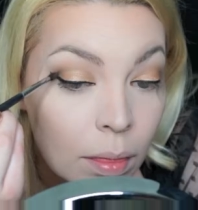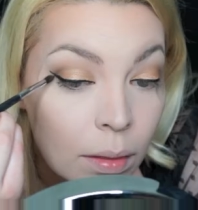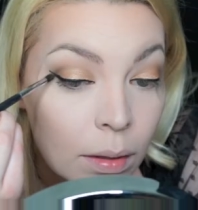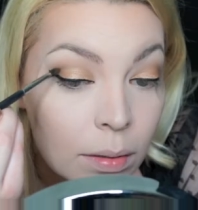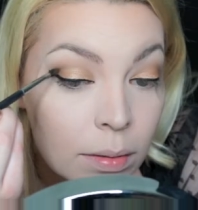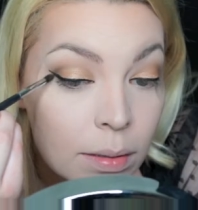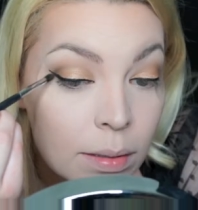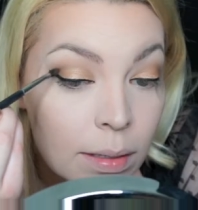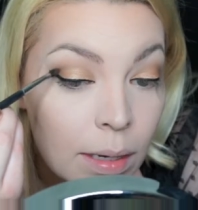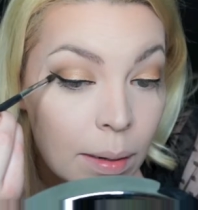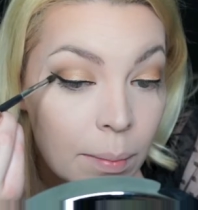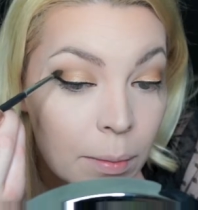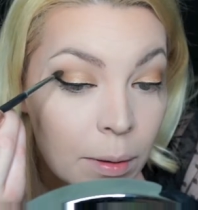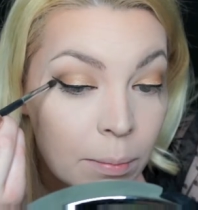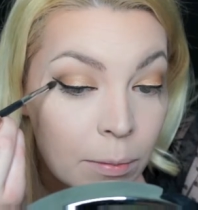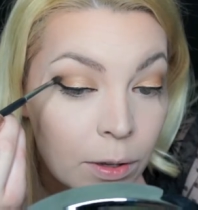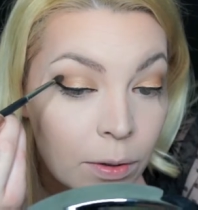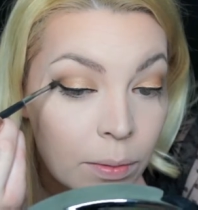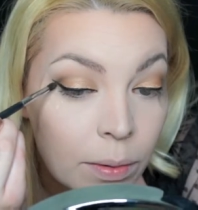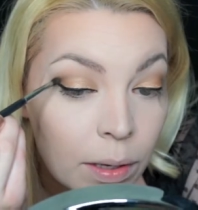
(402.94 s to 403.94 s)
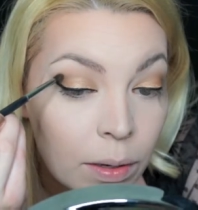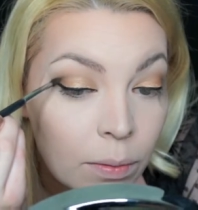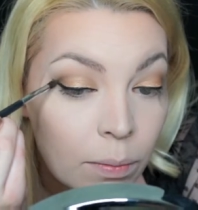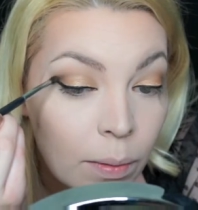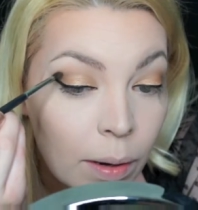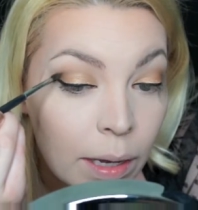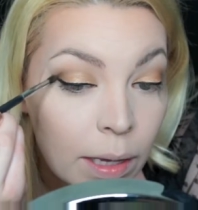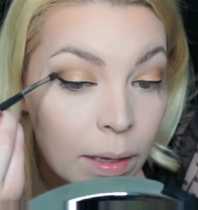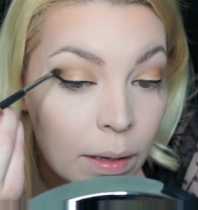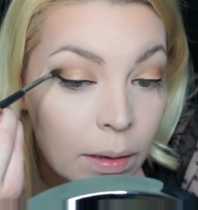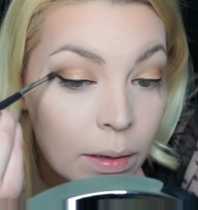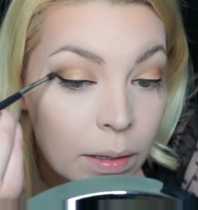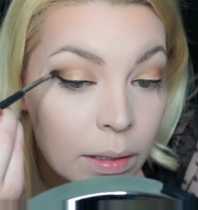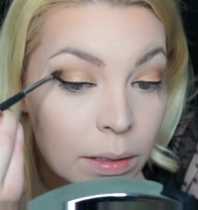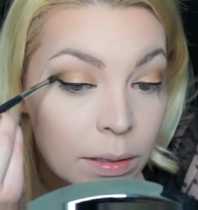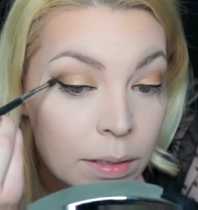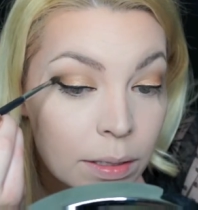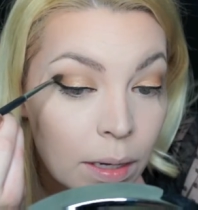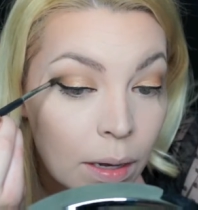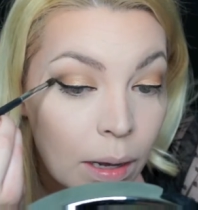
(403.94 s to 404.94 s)
This time I'm going right
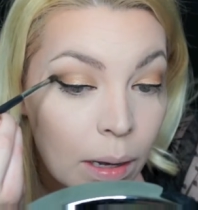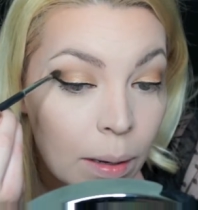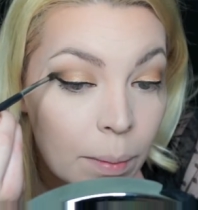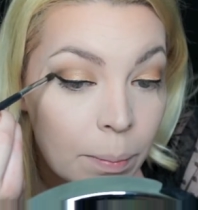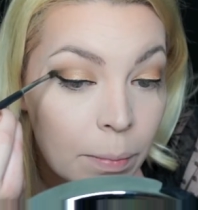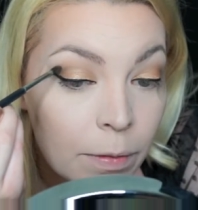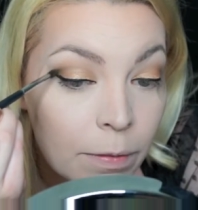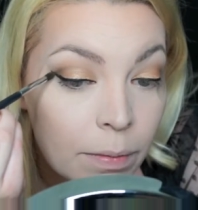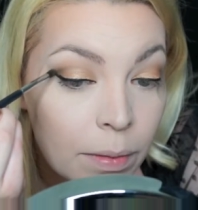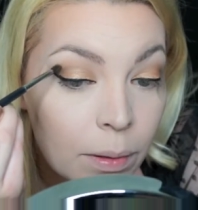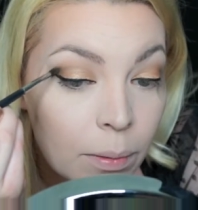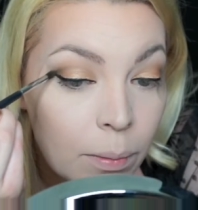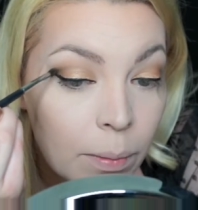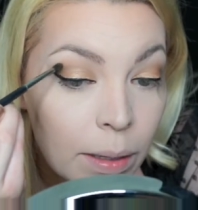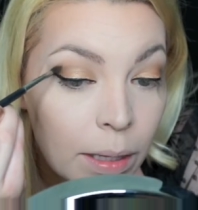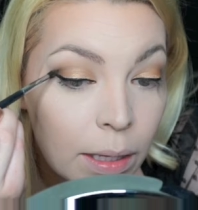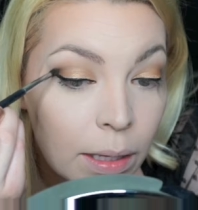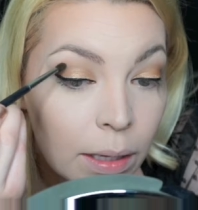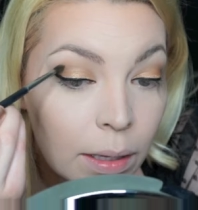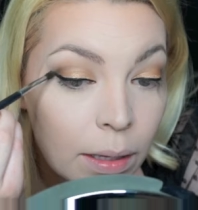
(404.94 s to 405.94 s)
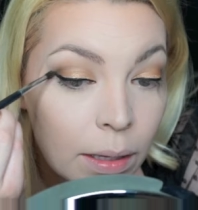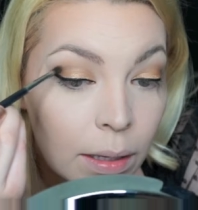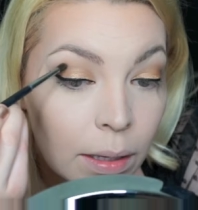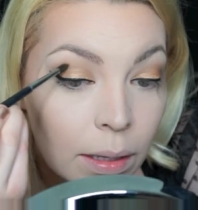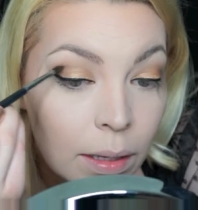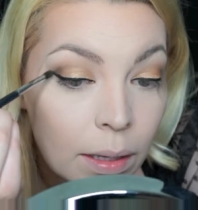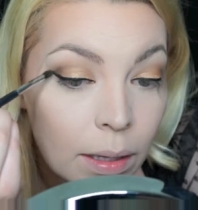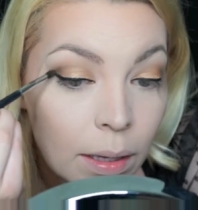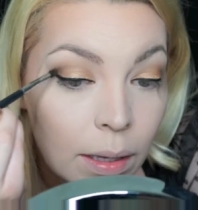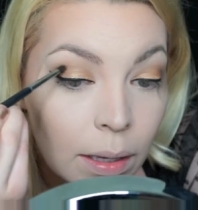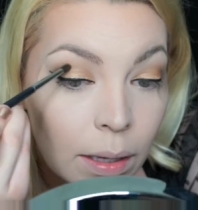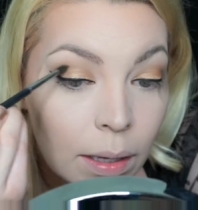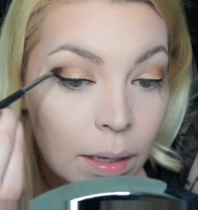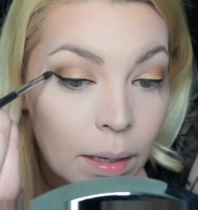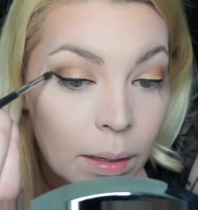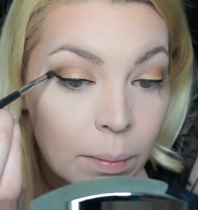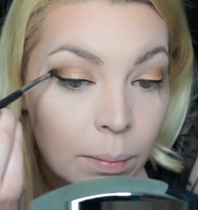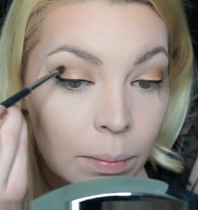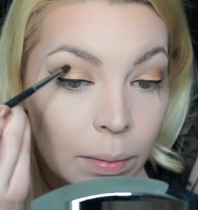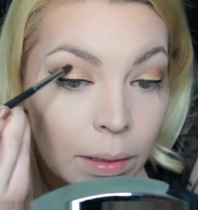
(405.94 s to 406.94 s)
on top of the wing
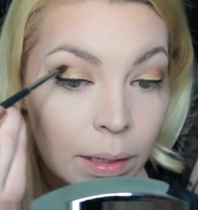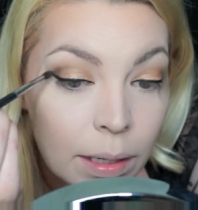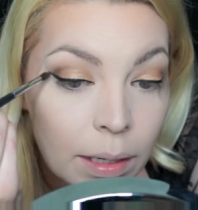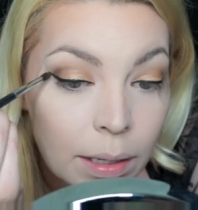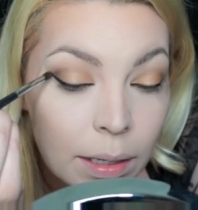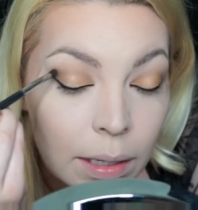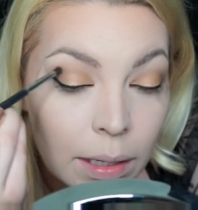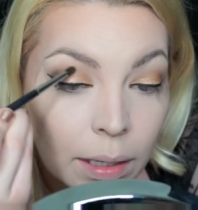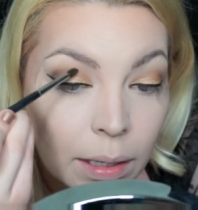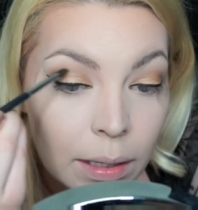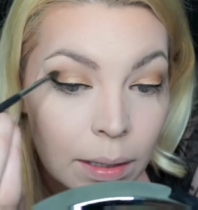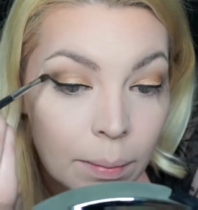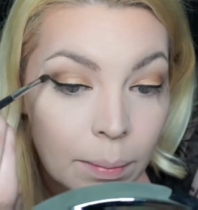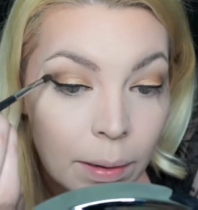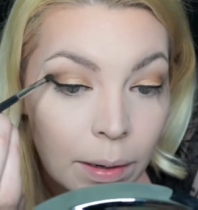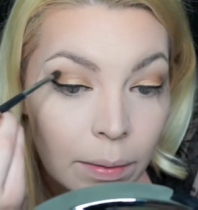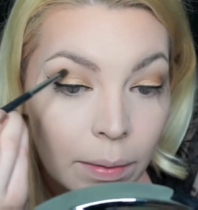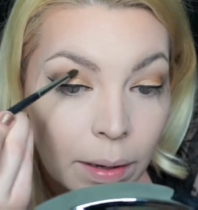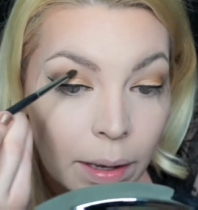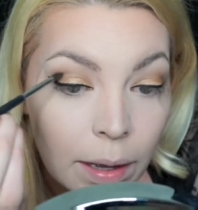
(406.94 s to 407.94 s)
and blending in about